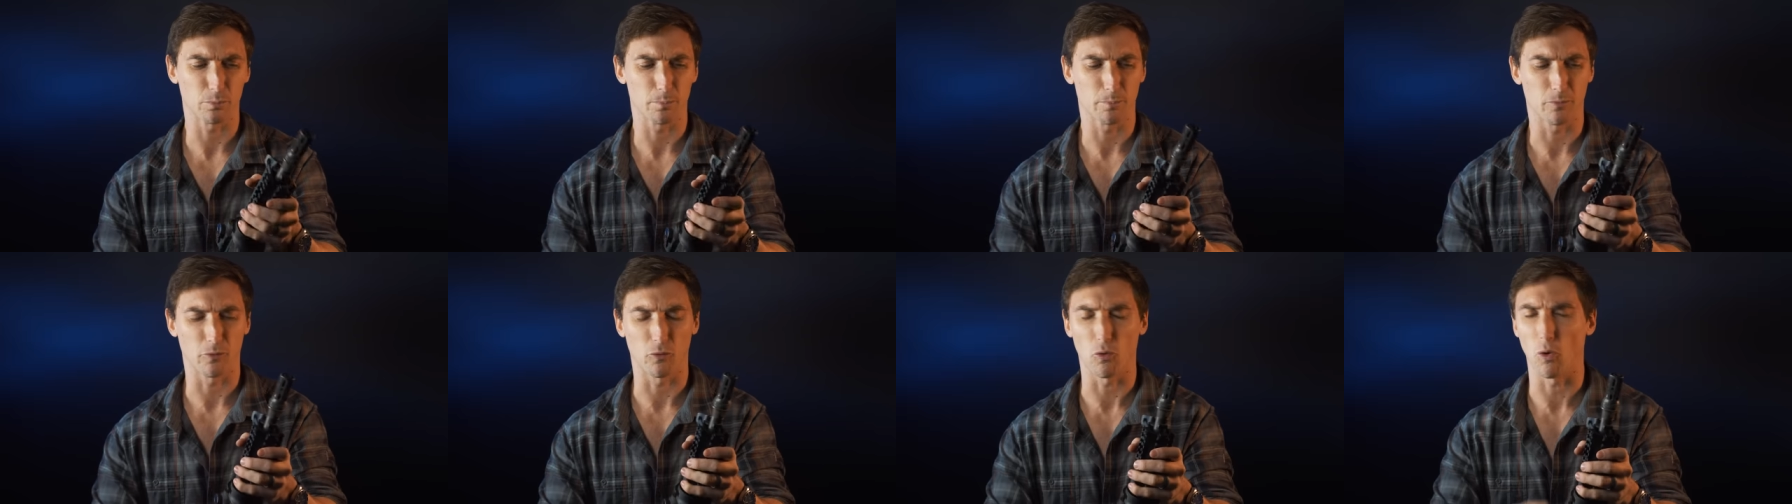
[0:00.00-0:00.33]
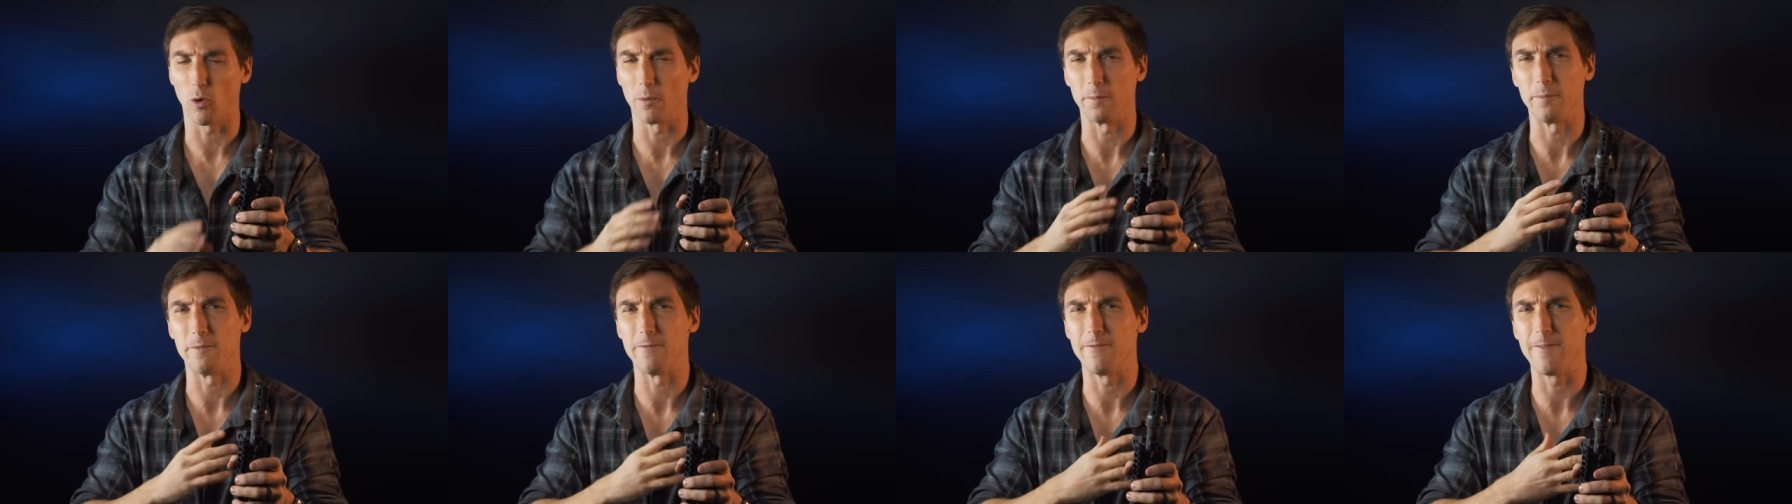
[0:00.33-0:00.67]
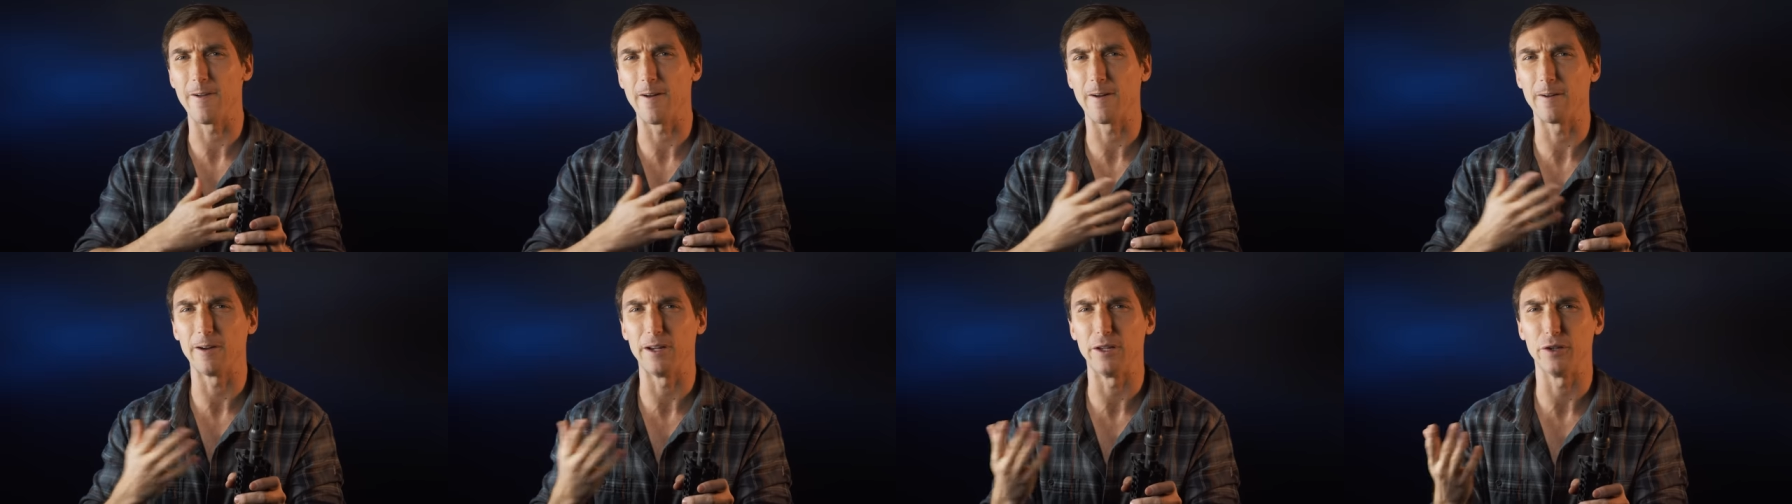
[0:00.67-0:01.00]
performed
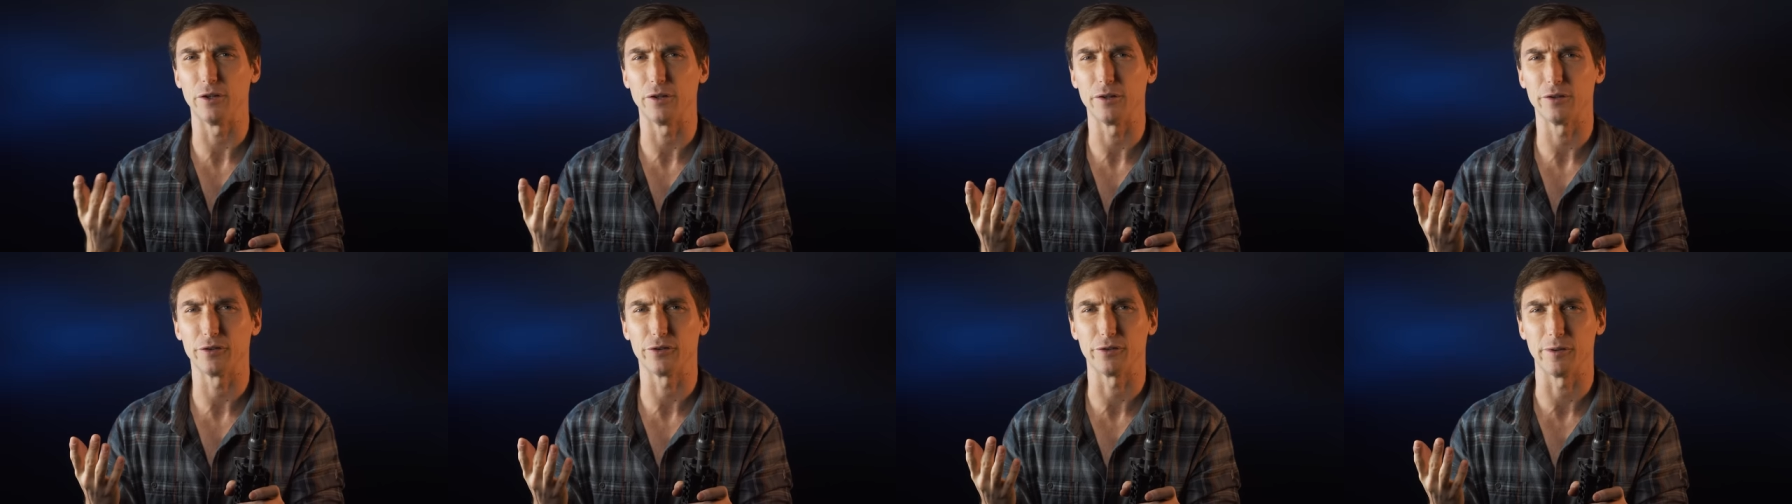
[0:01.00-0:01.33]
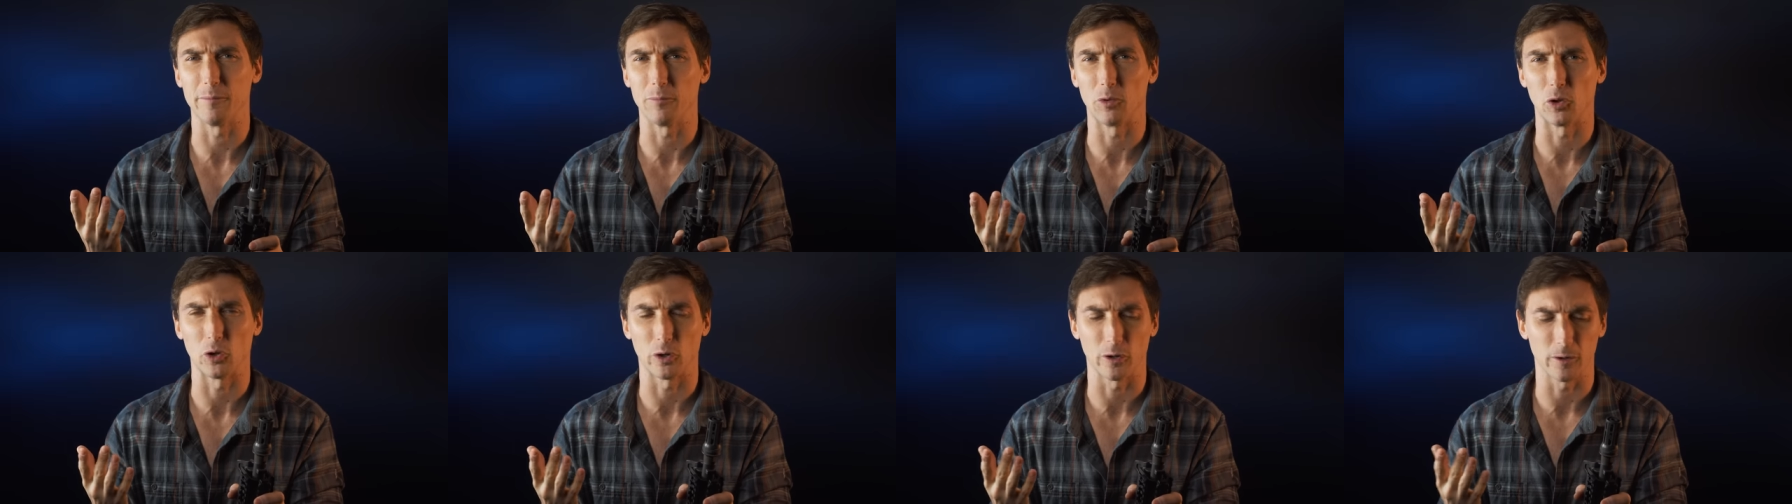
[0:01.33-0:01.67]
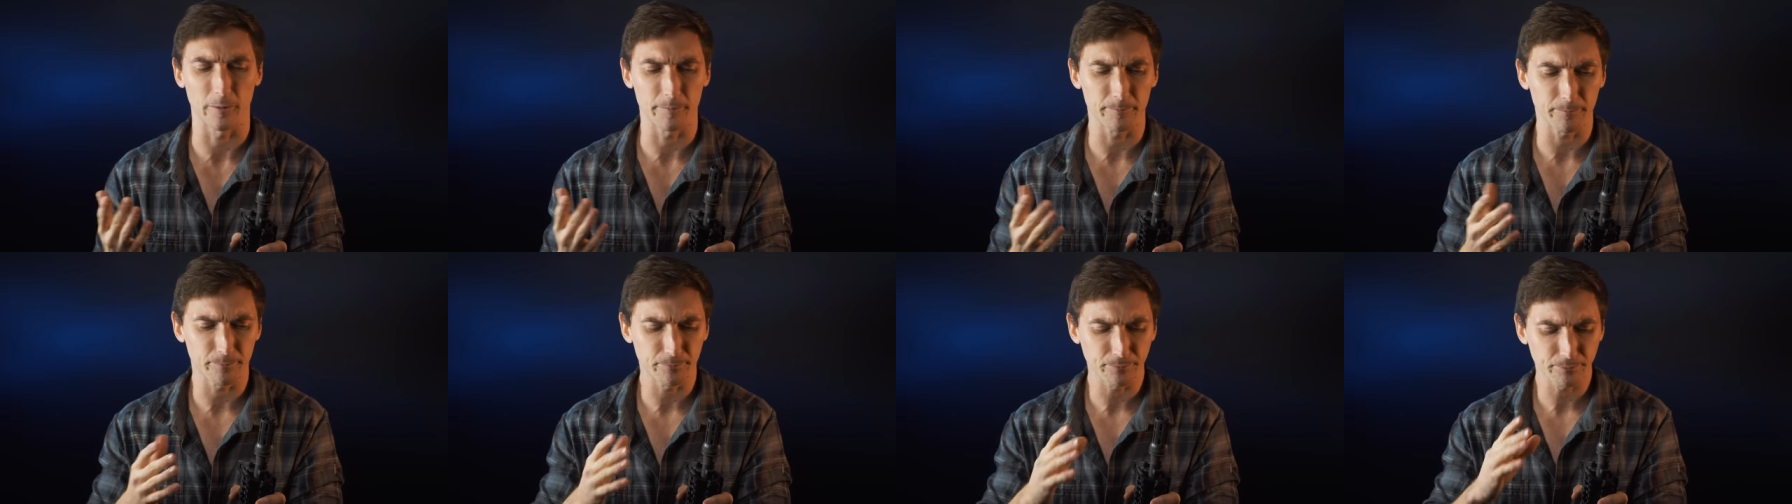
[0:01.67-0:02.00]
very
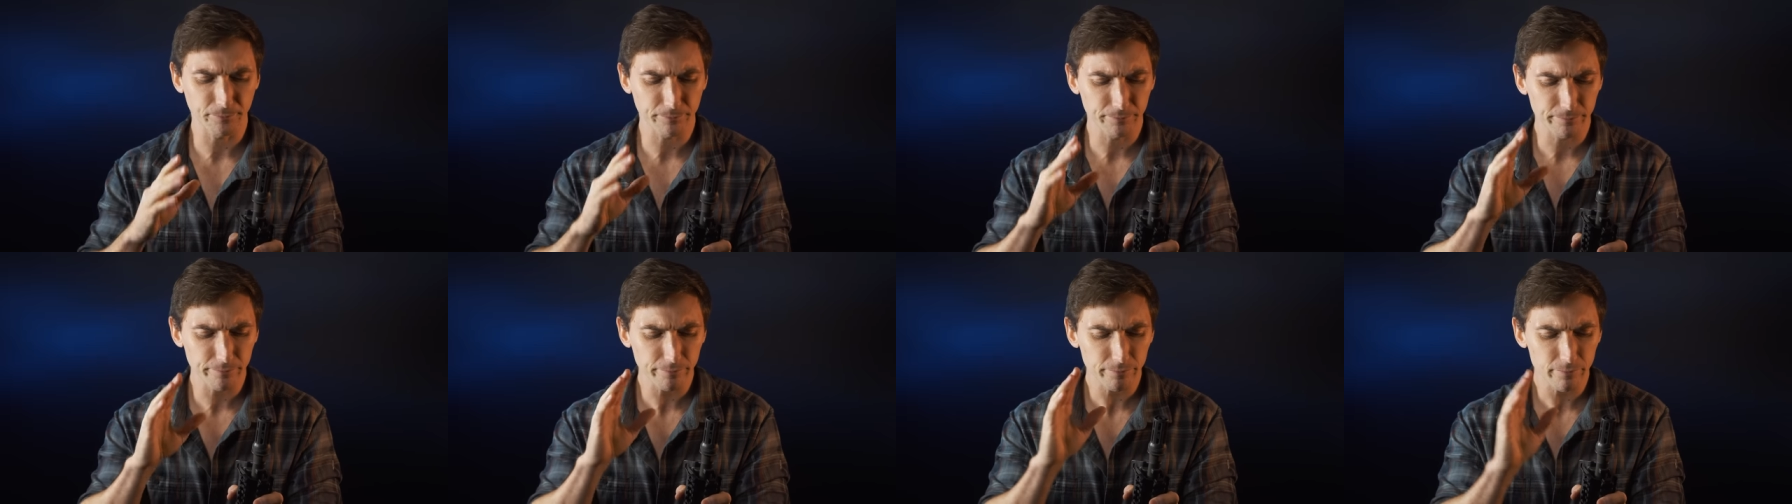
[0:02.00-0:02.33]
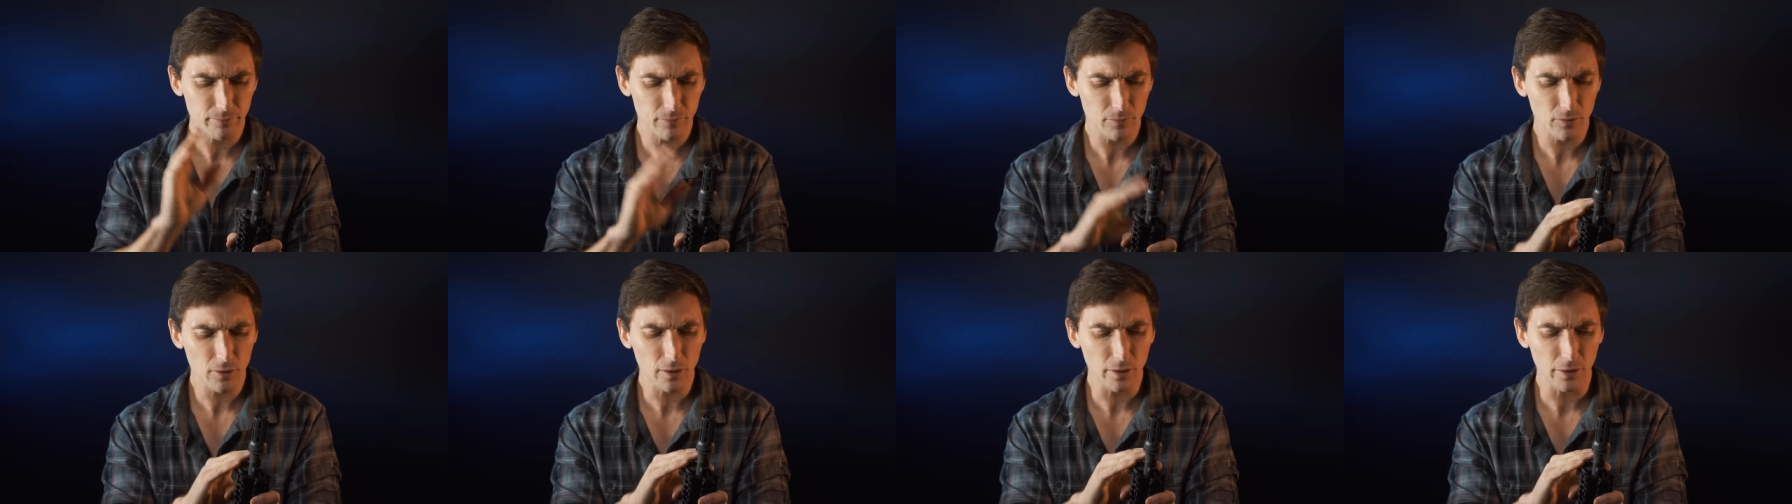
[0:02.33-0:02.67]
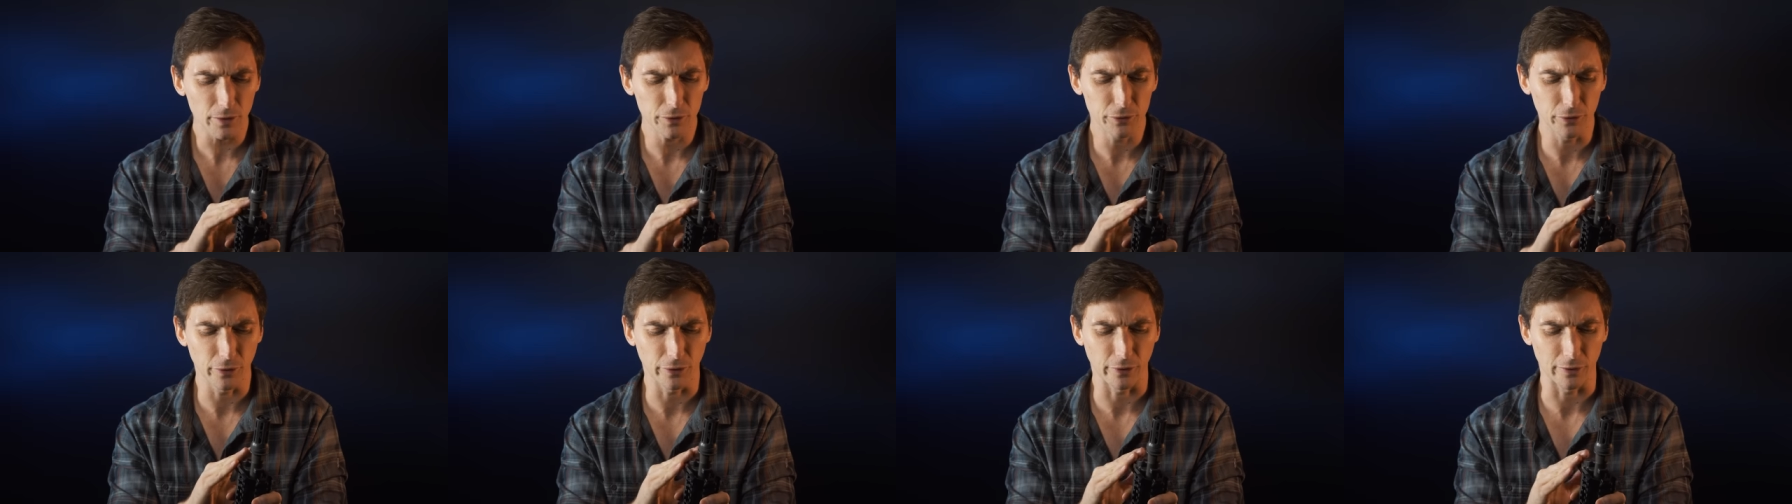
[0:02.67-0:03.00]
similar
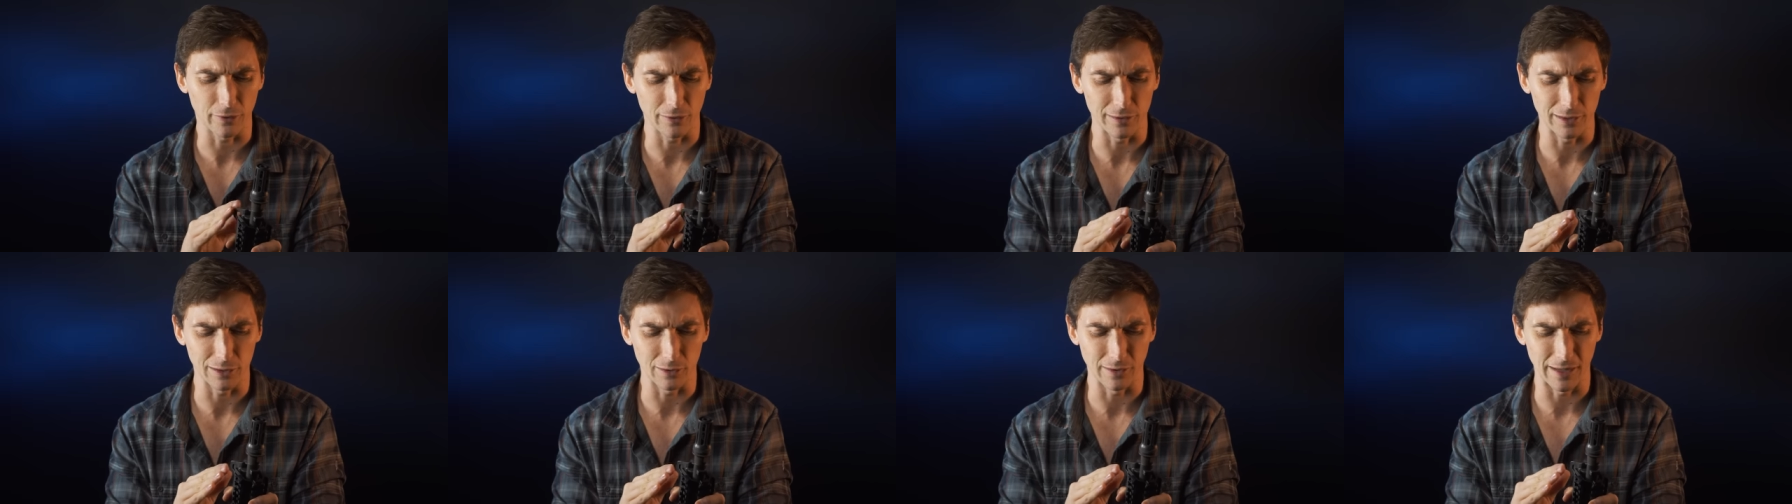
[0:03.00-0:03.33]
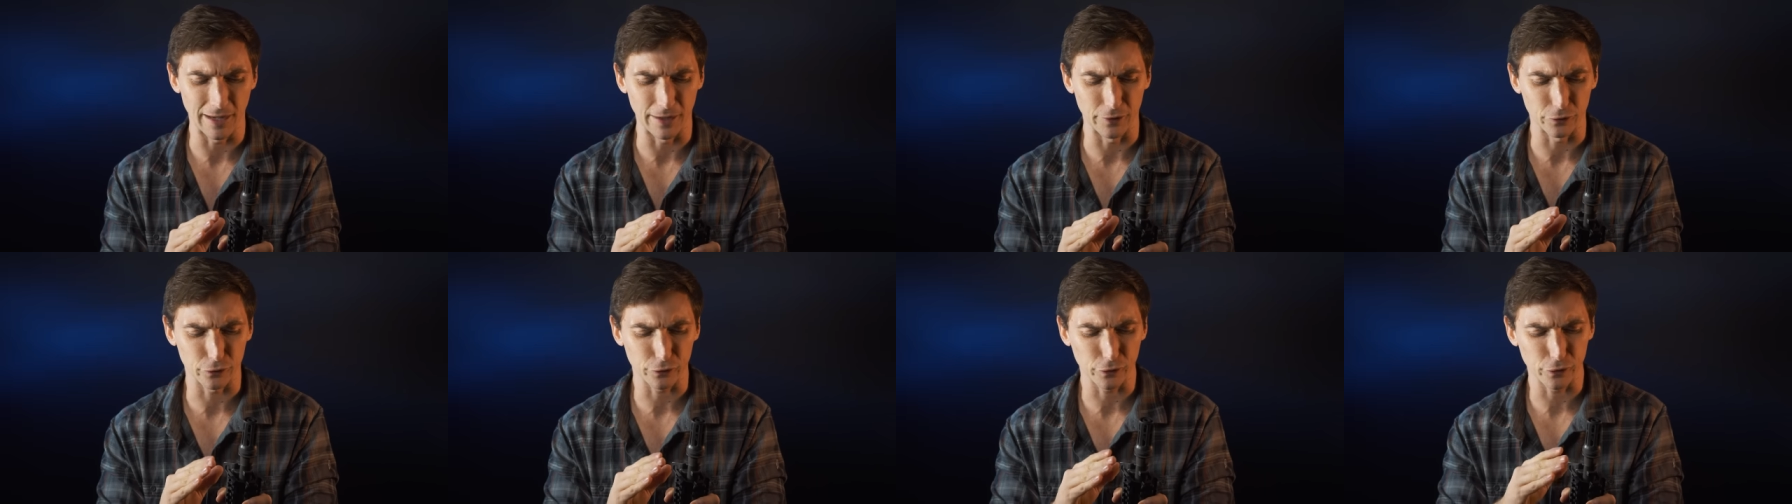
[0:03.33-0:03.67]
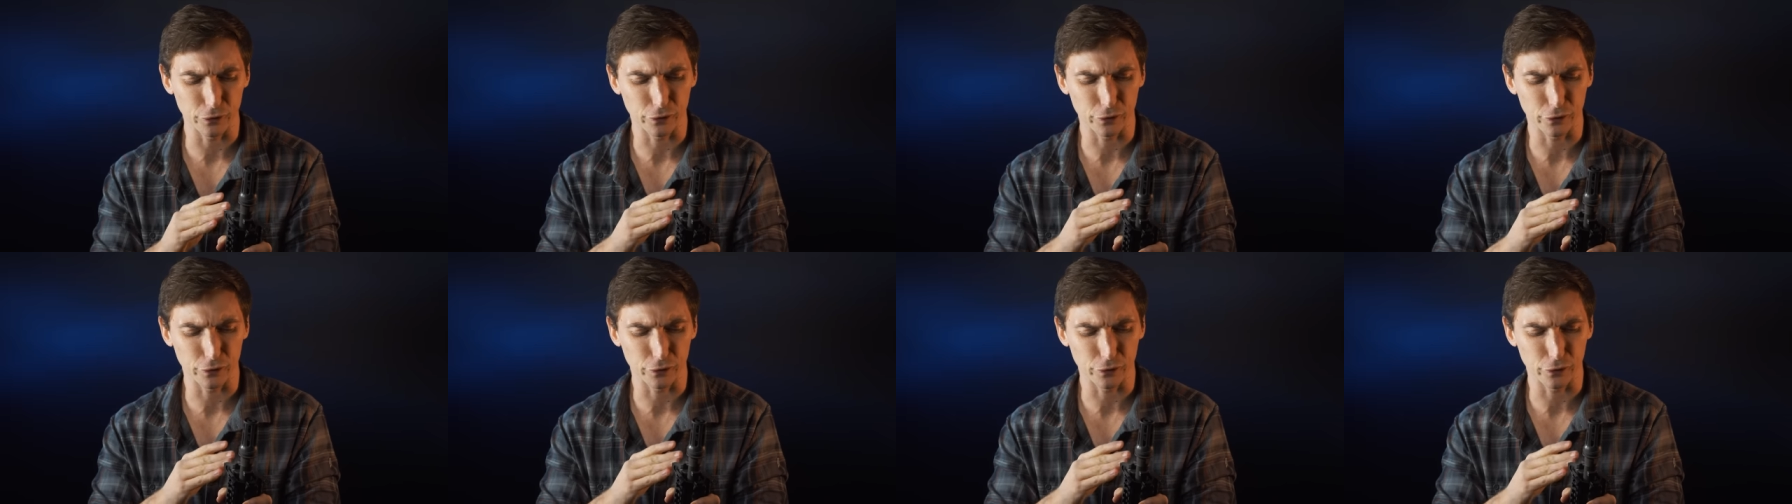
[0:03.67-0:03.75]
to the Galil Ace.